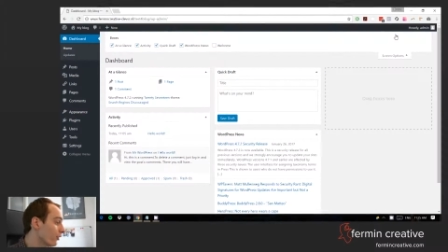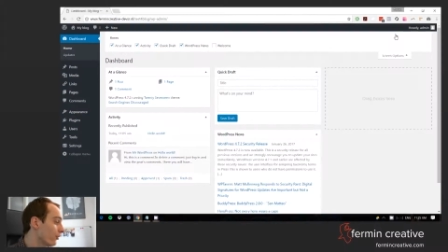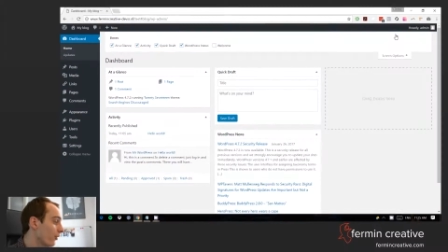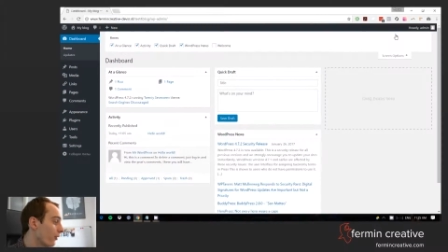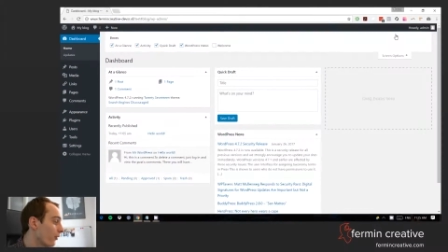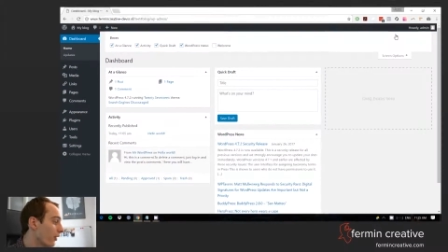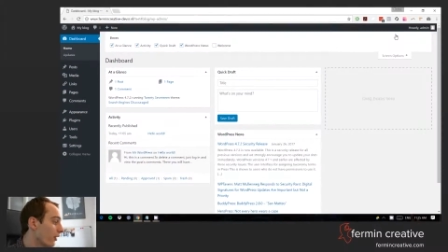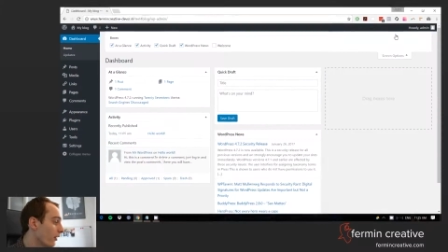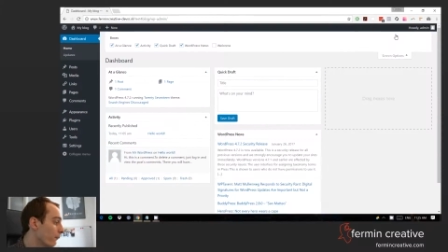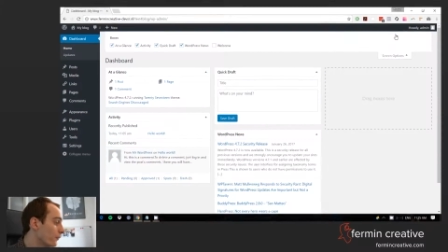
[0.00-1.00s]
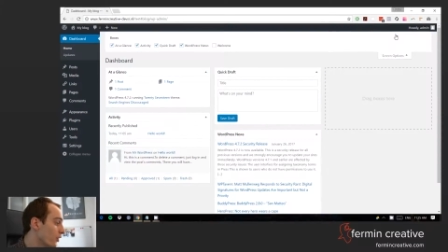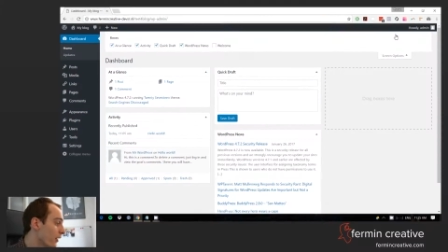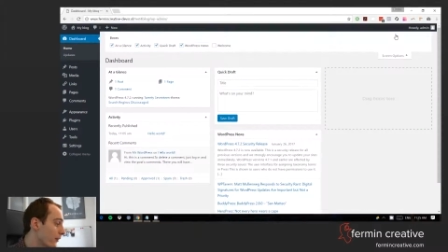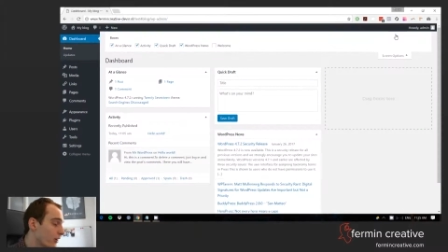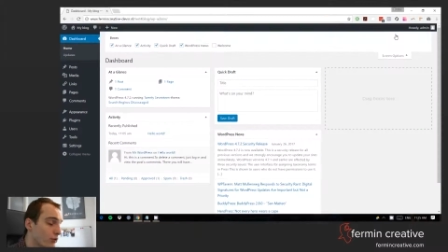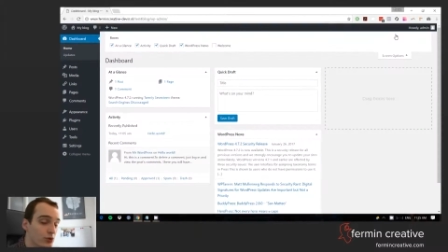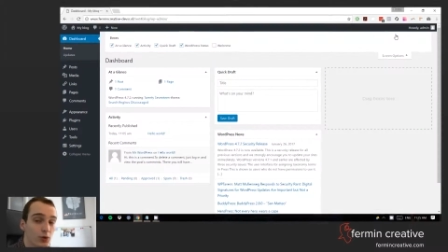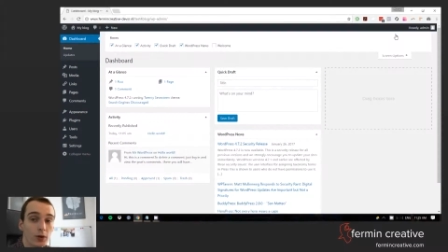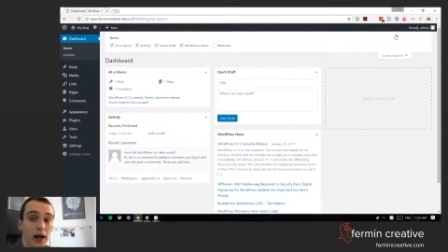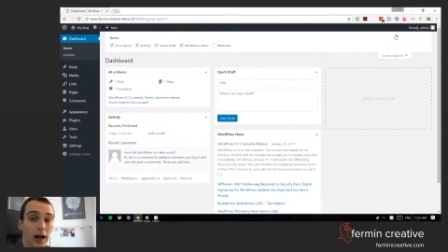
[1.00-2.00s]
So you can really
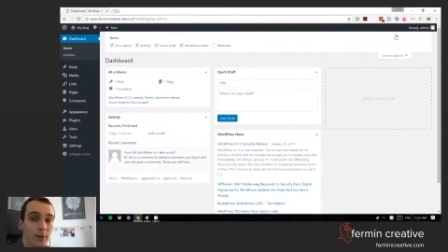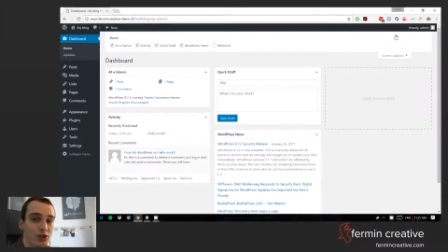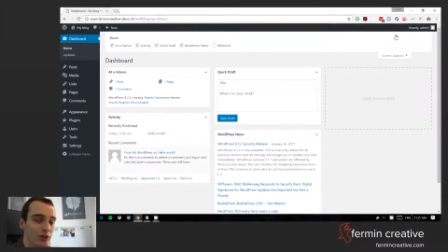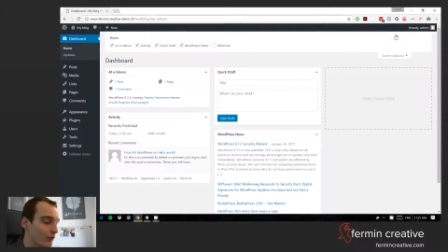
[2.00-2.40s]
control how much